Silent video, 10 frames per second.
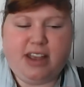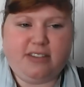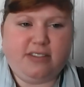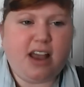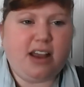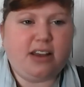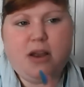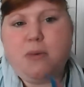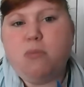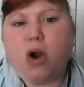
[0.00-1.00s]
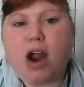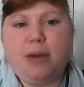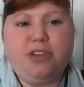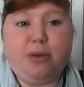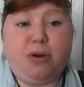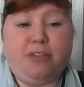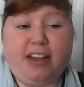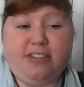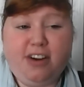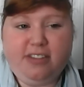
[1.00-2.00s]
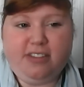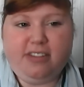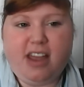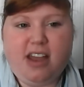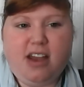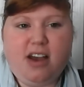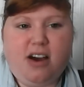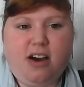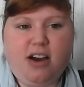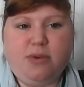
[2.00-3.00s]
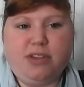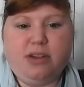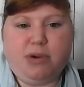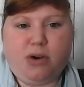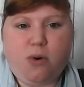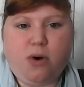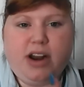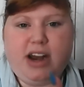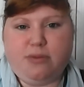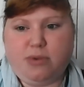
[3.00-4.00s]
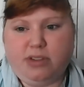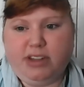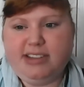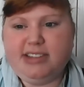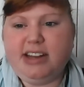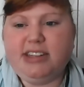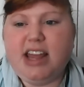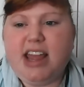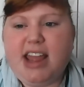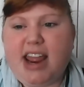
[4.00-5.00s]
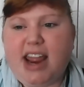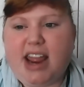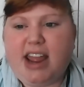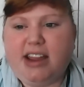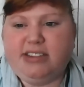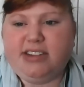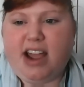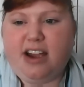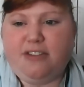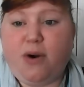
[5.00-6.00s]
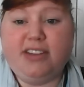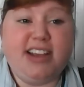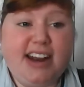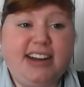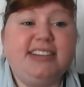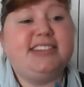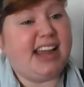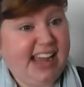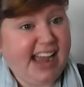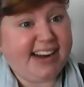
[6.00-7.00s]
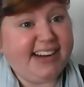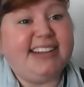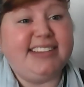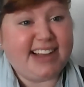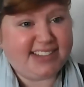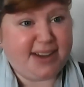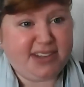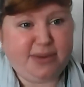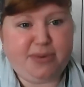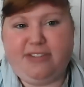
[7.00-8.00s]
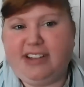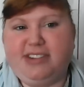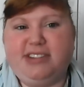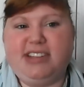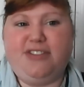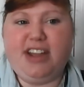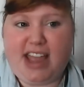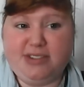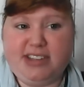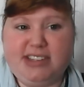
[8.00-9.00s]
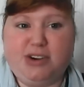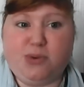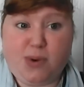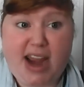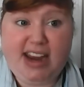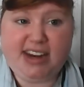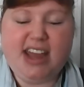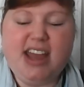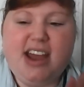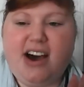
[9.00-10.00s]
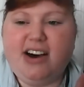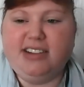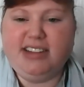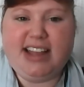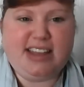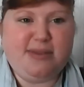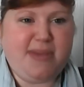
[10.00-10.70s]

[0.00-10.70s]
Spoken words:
it's more up to the professors on whether they record it and release it. And for attendance, again, that's up to the professors if it counts as a grade. I'll let the